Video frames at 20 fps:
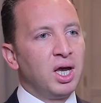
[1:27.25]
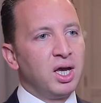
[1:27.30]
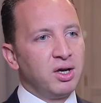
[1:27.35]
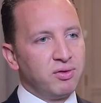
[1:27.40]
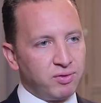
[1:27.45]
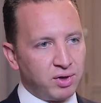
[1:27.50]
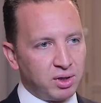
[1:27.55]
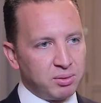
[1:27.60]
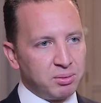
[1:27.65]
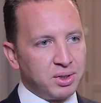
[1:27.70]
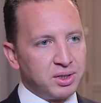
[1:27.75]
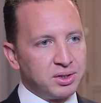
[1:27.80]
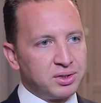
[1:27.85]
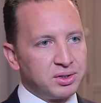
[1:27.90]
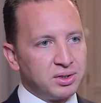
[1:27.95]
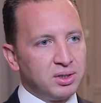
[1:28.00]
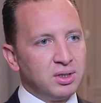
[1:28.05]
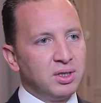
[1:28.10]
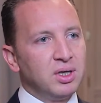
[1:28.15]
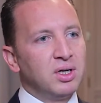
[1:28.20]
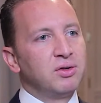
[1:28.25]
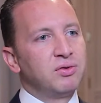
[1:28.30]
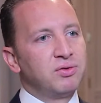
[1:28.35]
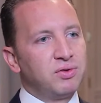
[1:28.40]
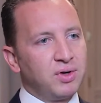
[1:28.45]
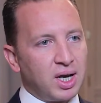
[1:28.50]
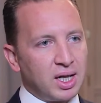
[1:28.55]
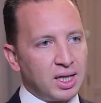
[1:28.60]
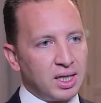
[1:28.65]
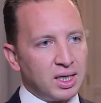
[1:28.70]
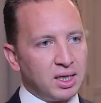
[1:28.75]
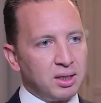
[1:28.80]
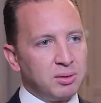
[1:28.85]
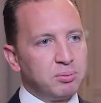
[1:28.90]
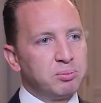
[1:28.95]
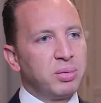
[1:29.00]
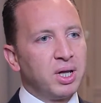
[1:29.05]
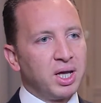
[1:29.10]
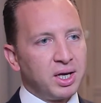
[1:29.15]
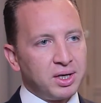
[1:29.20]
environmental friendly
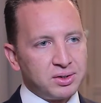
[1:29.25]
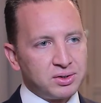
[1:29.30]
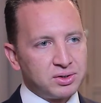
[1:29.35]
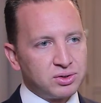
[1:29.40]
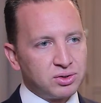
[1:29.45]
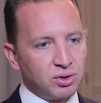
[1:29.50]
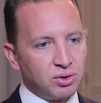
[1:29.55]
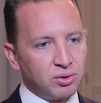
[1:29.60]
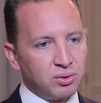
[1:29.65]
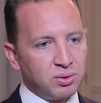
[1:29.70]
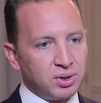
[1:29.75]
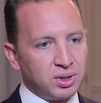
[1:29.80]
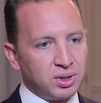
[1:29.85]
place. So